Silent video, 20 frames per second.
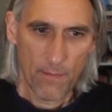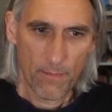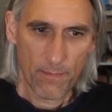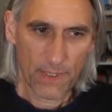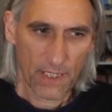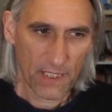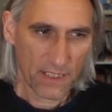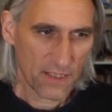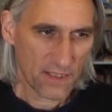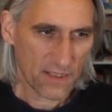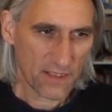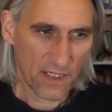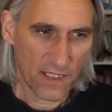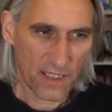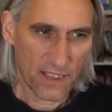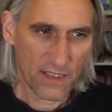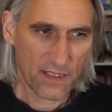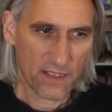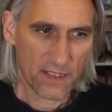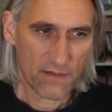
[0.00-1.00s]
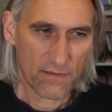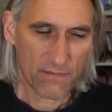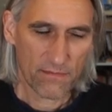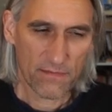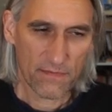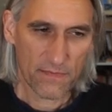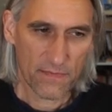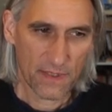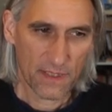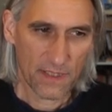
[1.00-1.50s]
But I decided
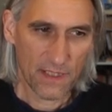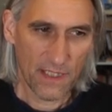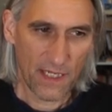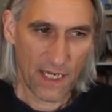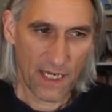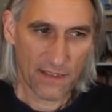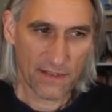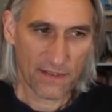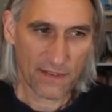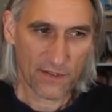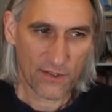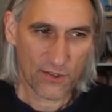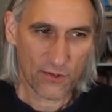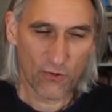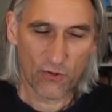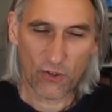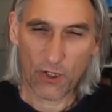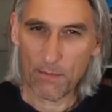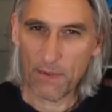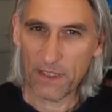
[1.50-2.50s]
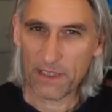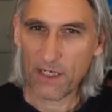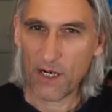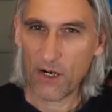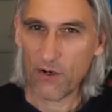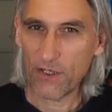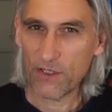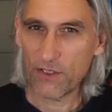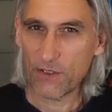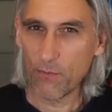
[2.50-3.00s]
in the end, I screwed up my
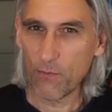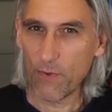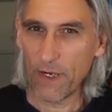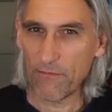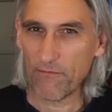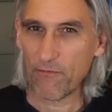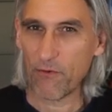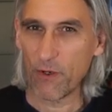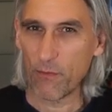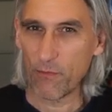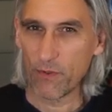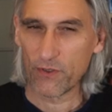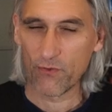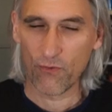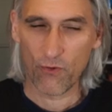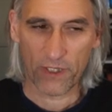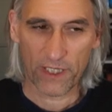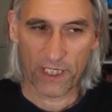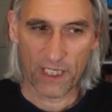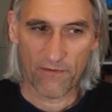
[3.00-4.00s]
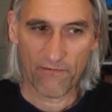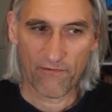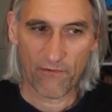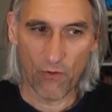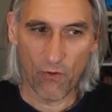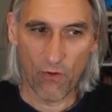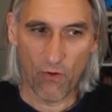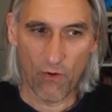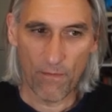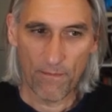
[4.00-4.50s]
courage and went for it with rook
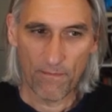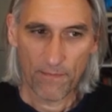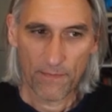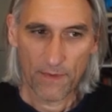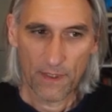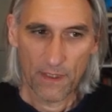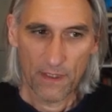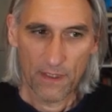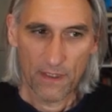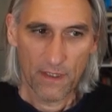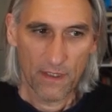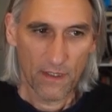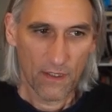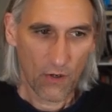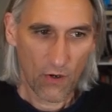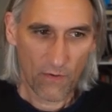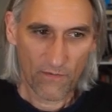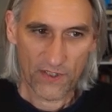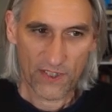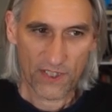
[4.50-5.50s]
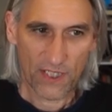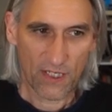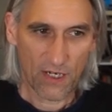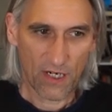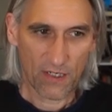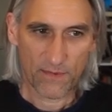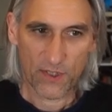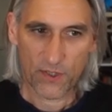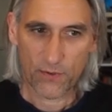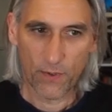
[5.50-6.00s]
4 Obviously,
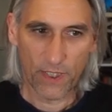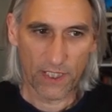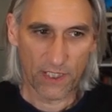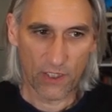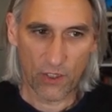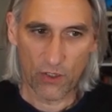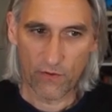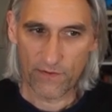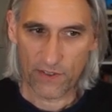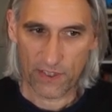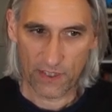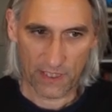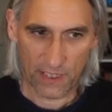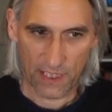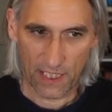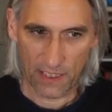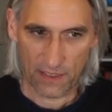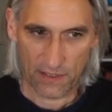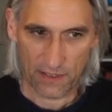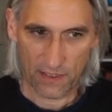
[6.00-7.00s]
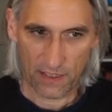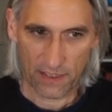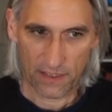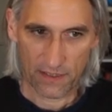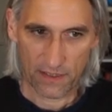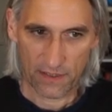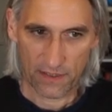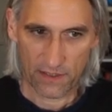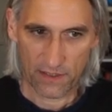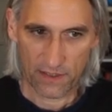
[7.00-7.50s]
I'm swinging over to the king side.
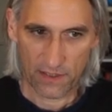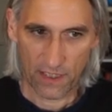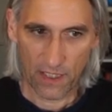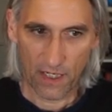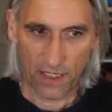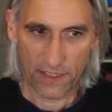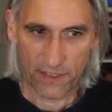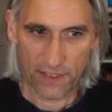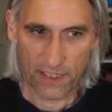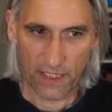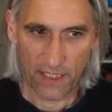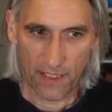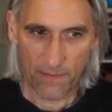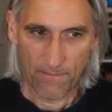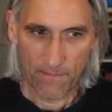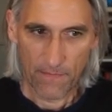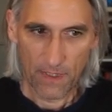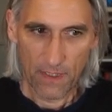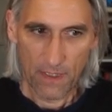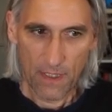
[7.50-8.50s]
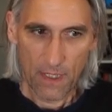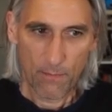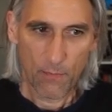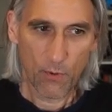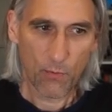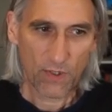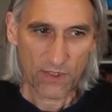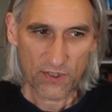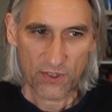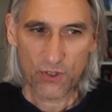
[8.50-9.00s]
This is the idea.
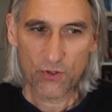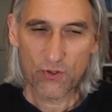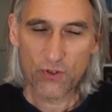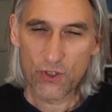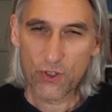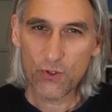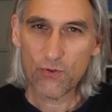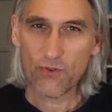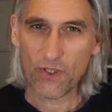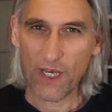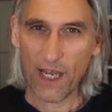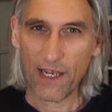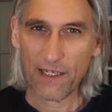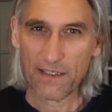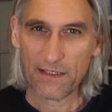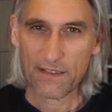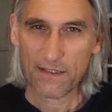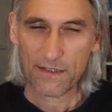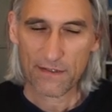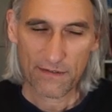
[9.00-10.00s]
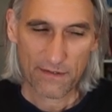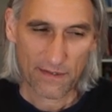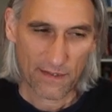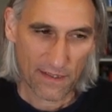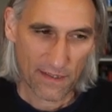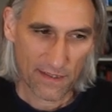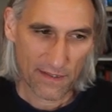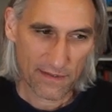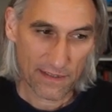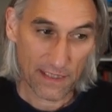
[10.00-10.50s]
But once you do that,
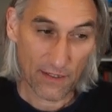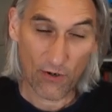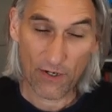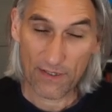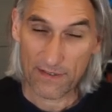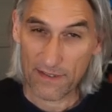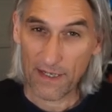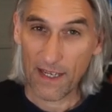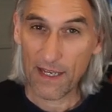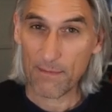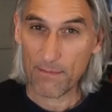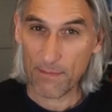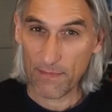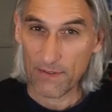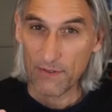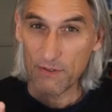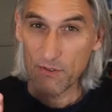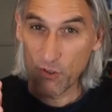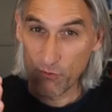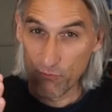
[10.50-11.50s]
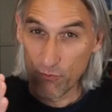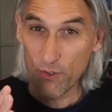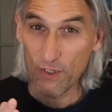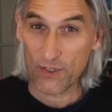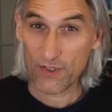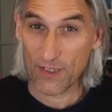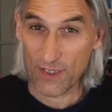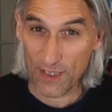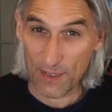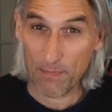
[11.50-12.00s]
uh, dare I say it, the
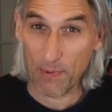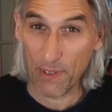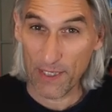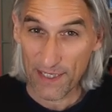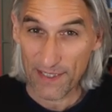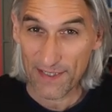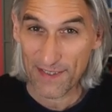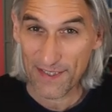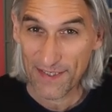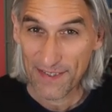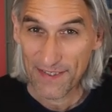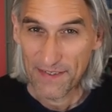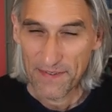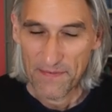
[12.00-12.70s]
rooks are split.